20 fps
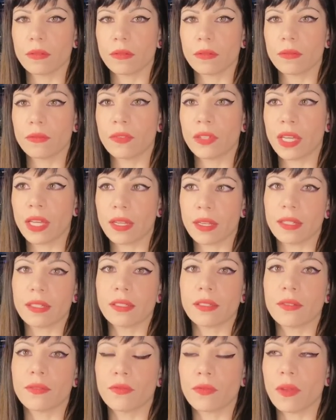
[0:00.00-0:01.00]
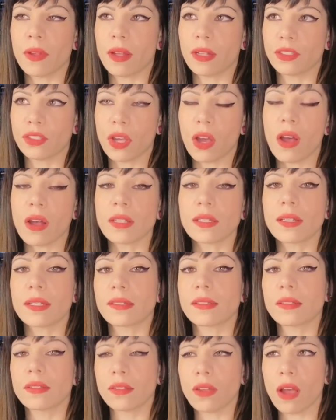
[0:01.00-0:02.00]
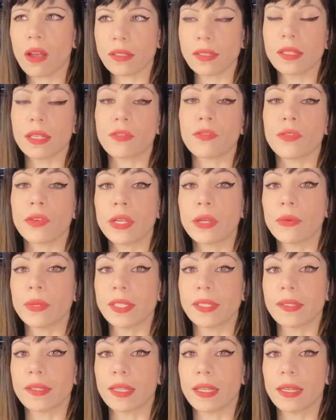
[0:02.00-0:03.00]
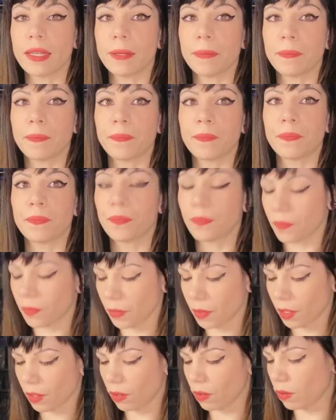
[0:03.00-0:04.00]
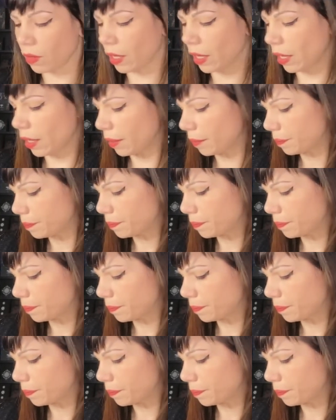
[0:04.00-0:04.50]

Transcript: via a, a tox toxic frequency. Okay.